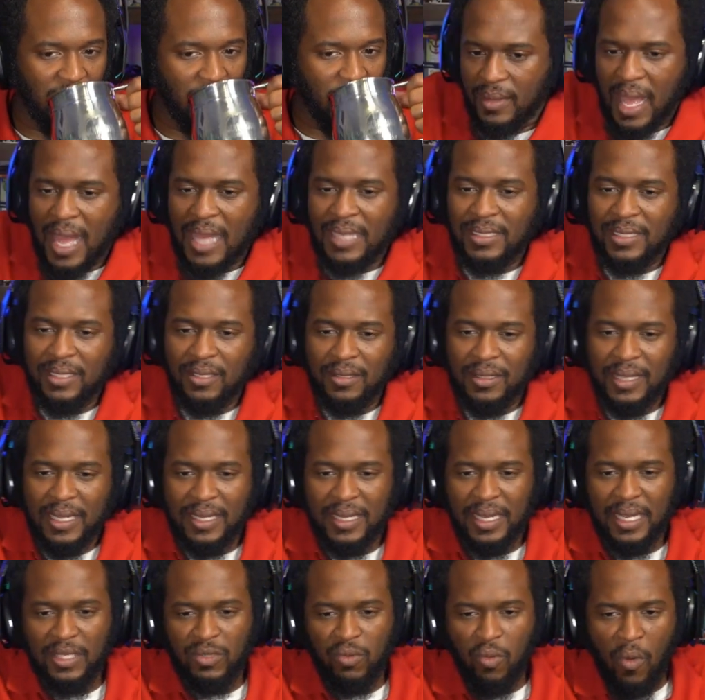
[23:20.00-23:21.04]
I still
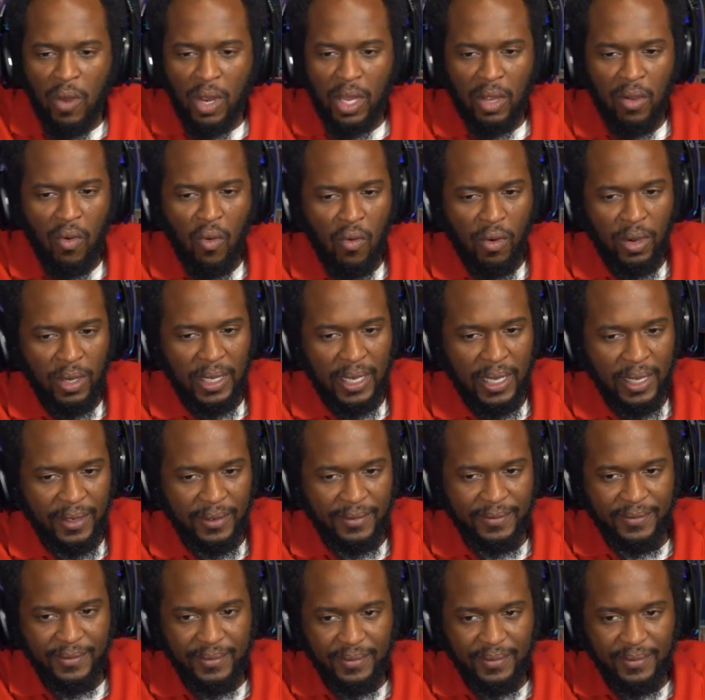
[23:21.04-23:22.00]
think there's one Gorn left.